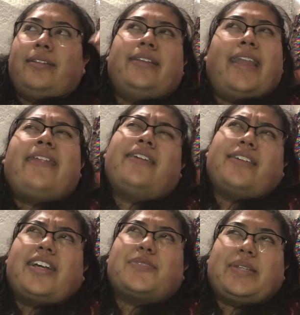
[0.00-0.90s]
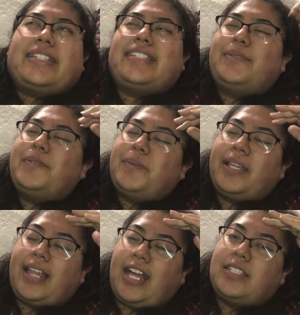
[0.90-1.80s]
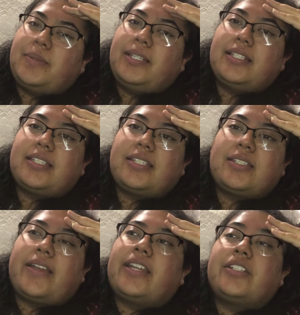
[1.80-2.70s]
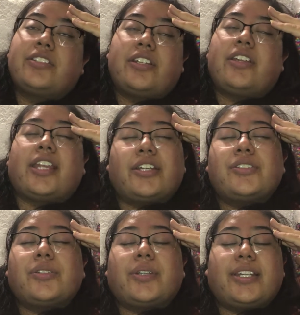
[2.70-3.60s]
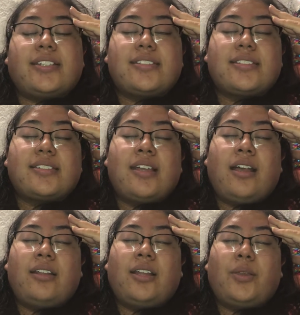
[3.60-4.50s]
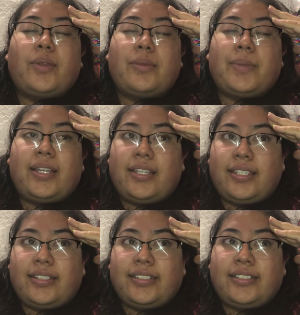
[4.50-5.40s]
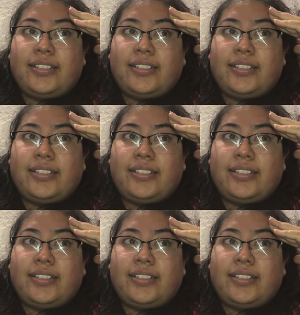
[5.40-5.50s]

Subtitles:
Yeah, they're classmates. Some of my classmates, so I can share their stories along with mine.